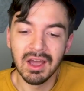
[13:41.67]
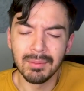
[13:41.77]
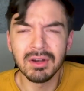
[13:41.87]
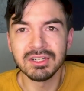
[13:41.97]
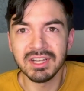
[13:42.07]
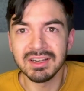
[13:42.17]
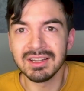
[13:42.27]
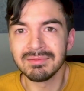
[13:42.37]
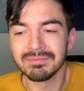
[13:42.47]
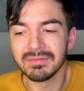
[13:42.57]

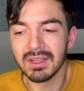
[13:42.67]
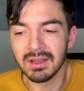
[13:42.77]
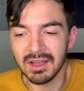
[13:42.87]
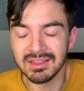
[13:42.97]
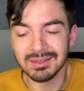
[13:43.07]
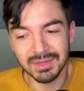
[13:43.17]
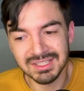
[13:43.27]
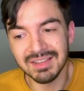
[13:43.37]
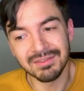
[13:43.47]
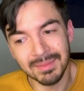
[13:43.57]
Understanding, I think the
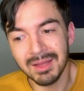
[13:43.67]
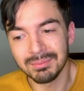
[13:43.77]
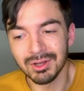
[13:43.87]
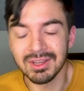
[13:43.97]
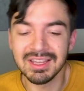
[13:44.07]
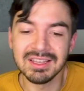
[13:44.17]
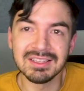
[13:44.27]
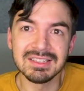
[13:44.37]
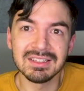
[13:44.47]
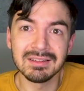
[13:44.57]
biggest thing from that book
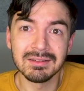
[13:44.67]
is